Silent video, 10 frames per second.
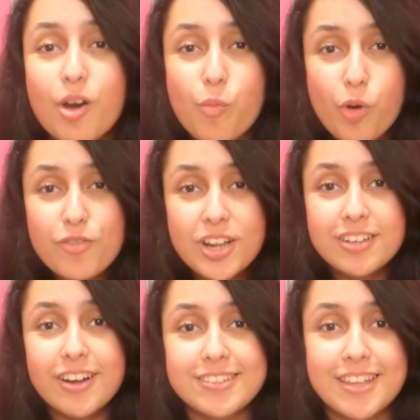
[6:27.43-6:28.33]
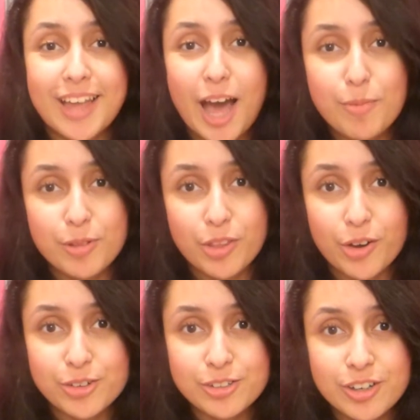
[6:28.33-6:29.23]
One really nice thing that happened
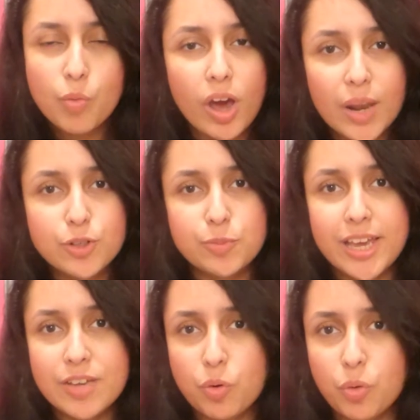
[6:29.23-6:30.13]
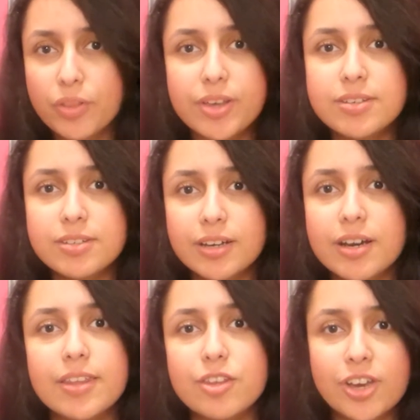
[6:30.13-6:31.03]
though, while I was paying for all this
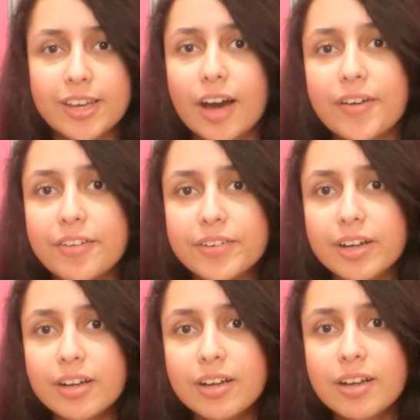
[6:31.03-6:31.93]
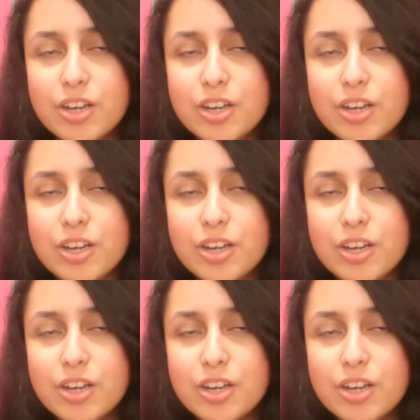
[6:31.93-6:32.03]
uh, in the checkout area,